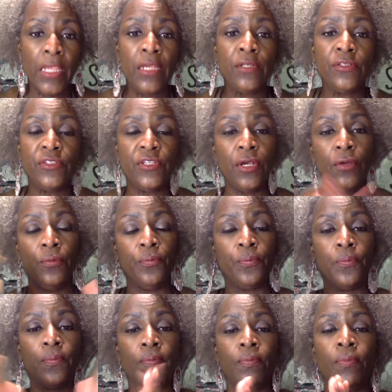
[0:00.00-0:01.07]
So,
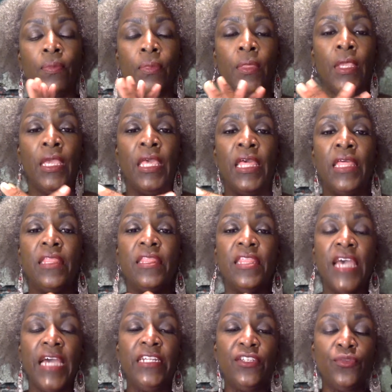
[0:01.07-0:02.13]

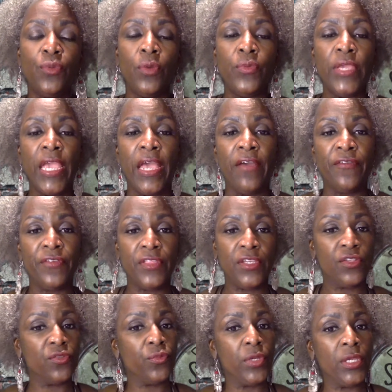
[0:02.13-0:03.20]
that is what we have for
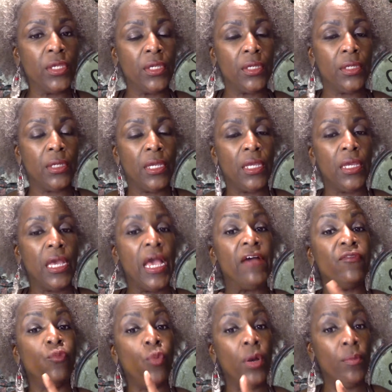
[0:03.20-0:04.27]
this week. I have
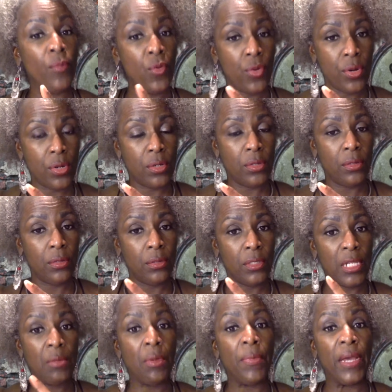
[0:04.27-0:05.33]
one more that
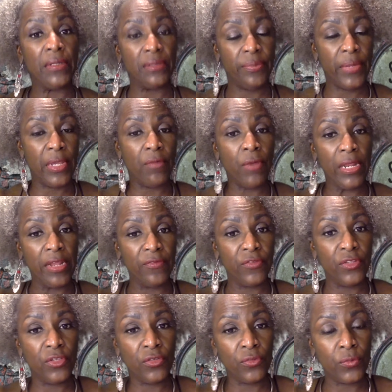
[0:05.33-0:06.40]
I'm about to make right after
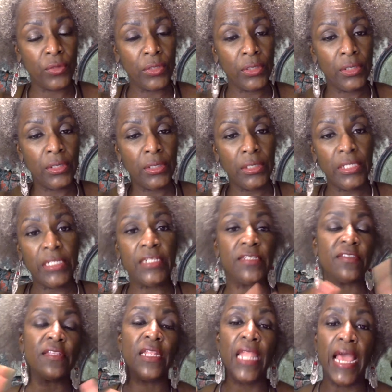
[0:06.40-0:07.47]
this one. And it's
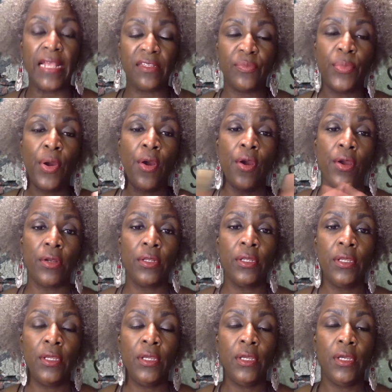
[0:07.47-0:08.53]
the last part,
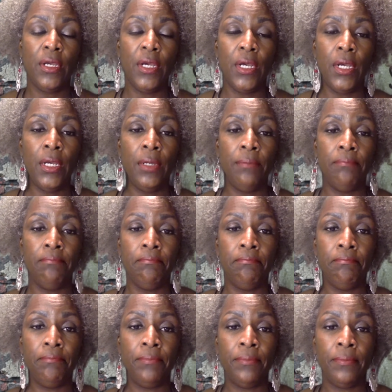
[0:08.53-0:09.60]

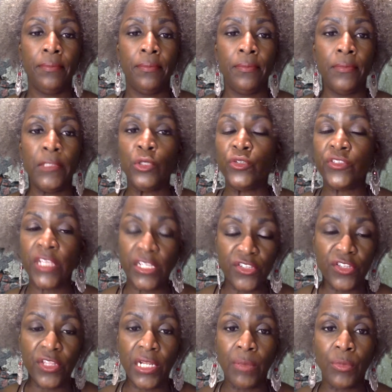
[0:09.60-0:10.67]
little section
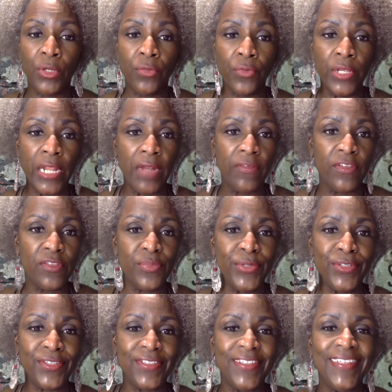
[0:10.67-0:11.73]
that I'm going to read out of this
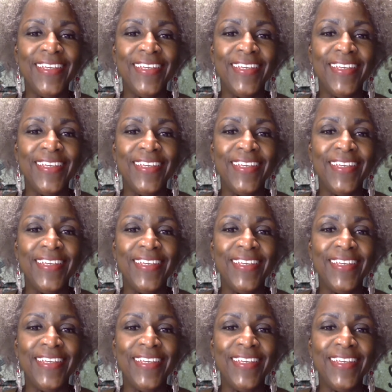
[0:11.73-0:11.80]
book.